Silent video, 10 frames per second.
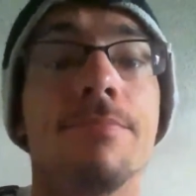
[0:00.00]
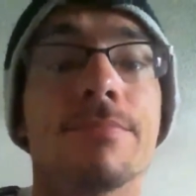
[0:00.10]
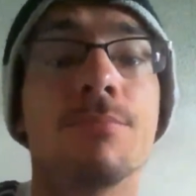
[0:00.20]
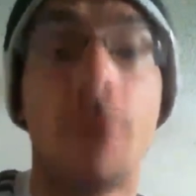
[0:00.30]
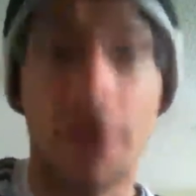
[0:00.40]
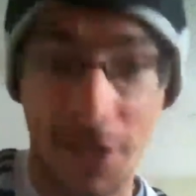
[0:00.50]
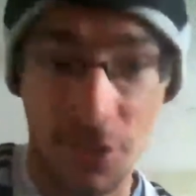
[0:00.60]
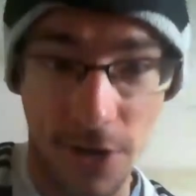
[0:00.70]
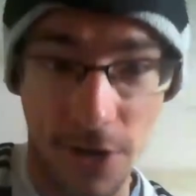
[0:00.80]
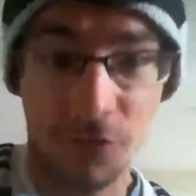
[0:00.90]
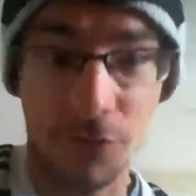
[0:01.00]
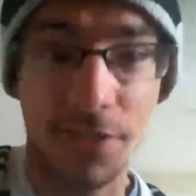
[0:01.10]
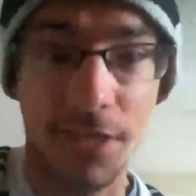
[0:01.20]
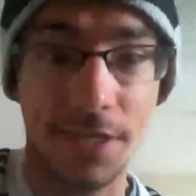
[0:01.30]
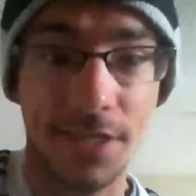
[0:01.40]
Marcus Rashford
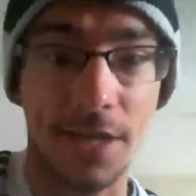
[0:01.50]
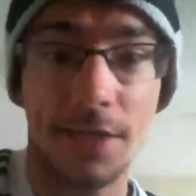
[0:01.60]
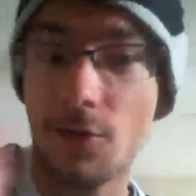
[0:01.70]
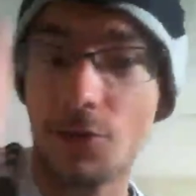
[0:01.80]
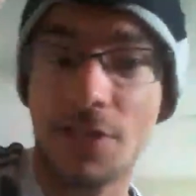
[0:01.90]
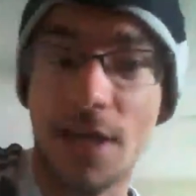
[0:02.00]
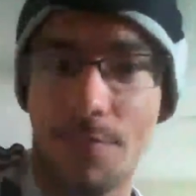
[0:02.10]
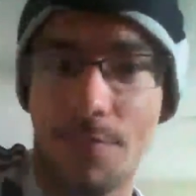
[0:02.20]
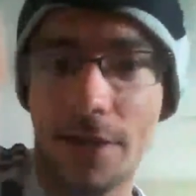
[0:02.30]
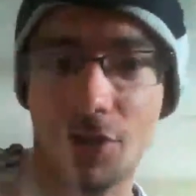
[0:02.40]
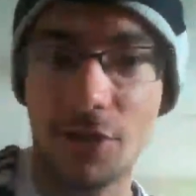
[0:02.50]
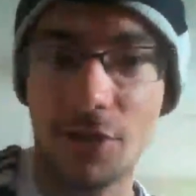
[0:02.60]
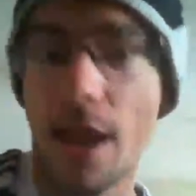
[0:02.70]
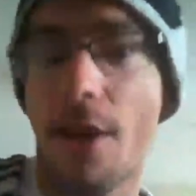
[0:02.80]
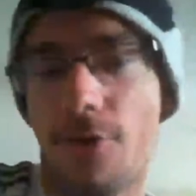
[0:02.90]
takes that huge step next
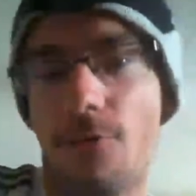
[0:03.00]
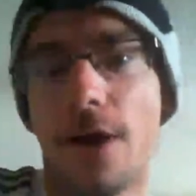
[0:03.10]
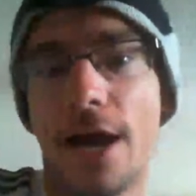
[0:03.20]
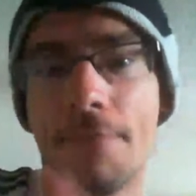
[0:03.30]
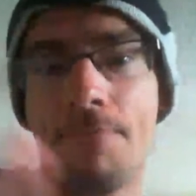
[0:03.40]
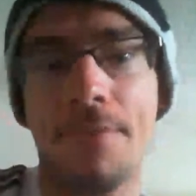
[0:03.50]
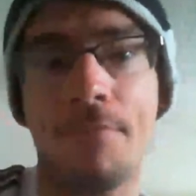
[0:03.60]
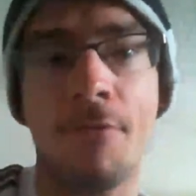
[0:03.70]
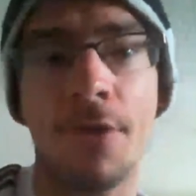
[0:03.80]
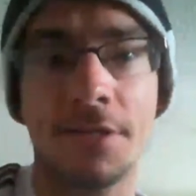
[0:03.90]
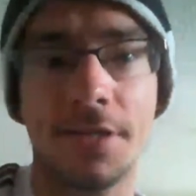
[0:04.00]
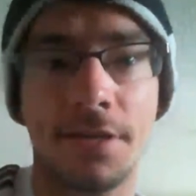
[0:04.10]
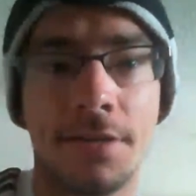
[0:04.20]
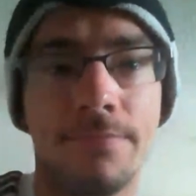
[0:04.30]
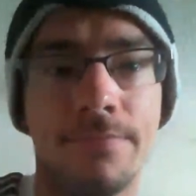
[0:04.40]
year. I don't know why people want
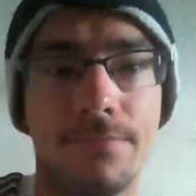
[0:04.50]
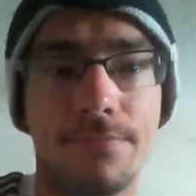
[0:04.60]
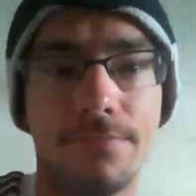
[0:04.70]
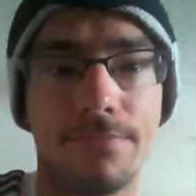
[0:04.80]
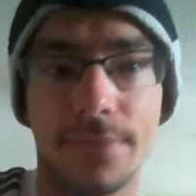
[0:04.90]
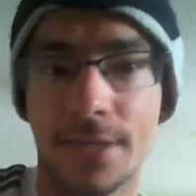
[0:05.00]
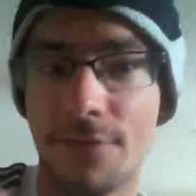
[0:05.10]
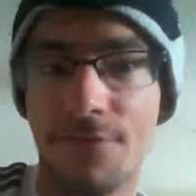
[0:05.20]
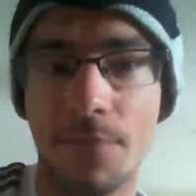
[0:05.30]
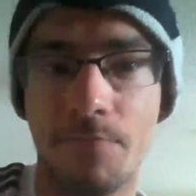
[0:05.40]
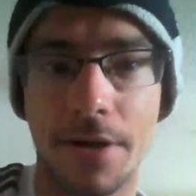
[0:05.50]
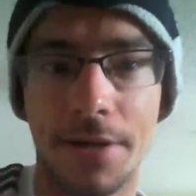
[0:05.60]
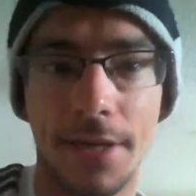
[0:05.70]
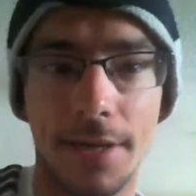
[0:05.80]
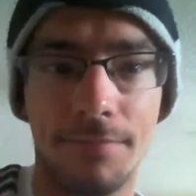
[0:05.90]
to give up on
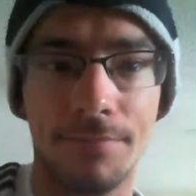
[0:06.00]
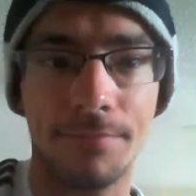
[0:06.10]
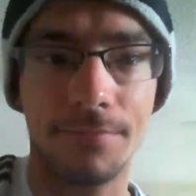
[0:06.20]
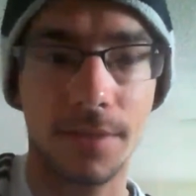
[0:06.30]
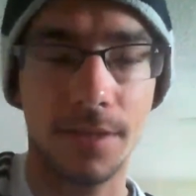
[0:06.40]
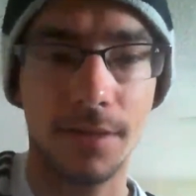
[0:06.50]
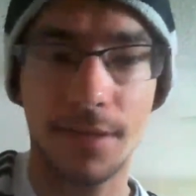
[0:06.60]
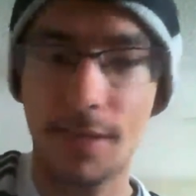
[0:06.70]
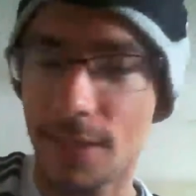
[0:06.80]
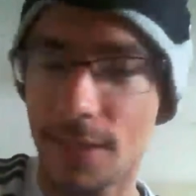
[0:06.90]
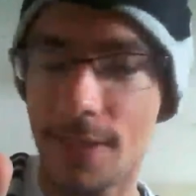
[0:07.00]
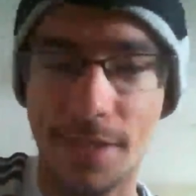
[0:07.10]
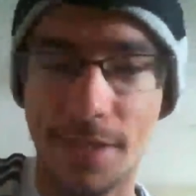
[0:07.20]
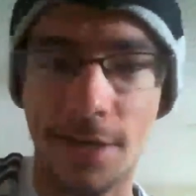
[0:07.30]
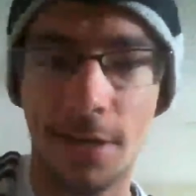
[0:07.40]
him.
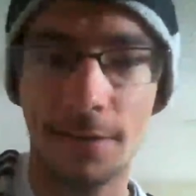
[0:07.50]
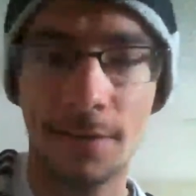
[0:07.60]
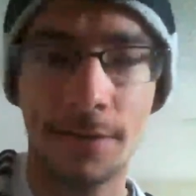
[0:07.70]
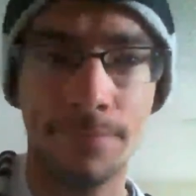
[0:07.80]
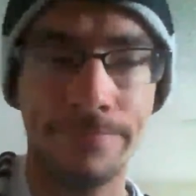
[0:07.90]
He's young,